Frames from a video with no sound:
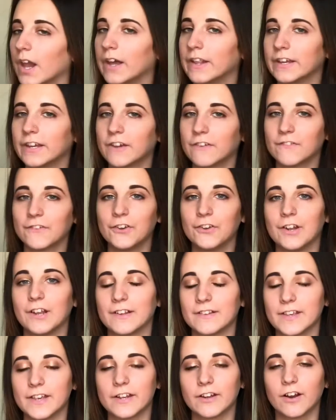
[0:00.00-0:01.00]
I think a few
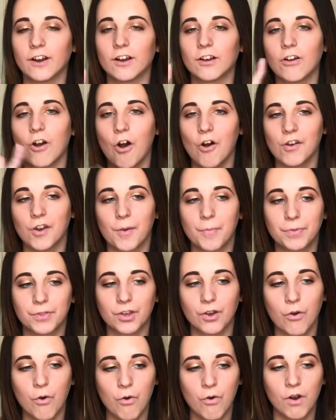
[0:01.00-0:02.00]
days later I called up the
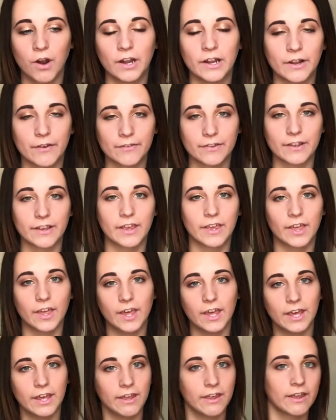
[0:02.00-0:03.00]
court and I was like,
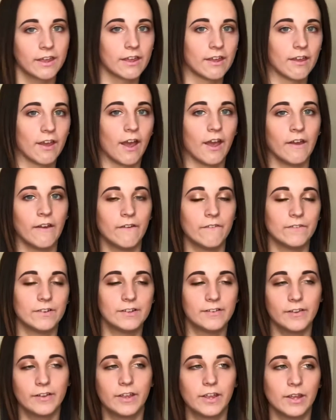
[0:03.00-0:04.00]
hey, I have a
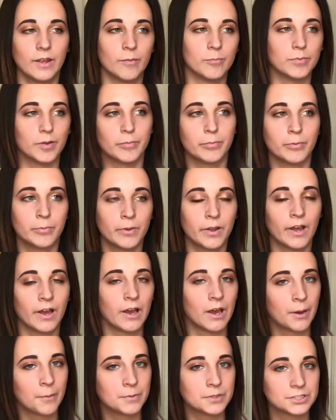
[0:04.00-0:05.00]
ticket, blah, blah,
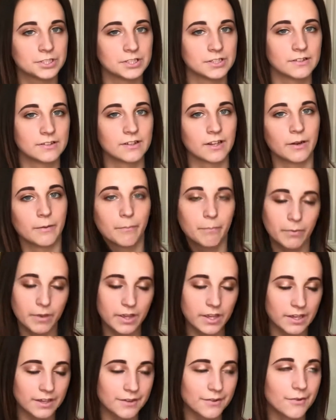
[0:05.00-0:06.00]
blah, how much is it going to
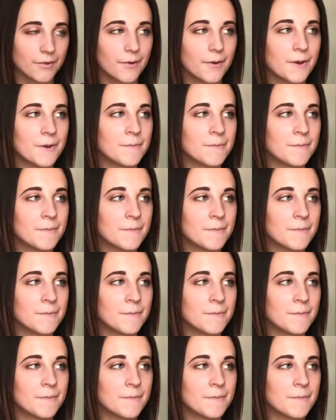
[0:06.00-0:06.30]
be?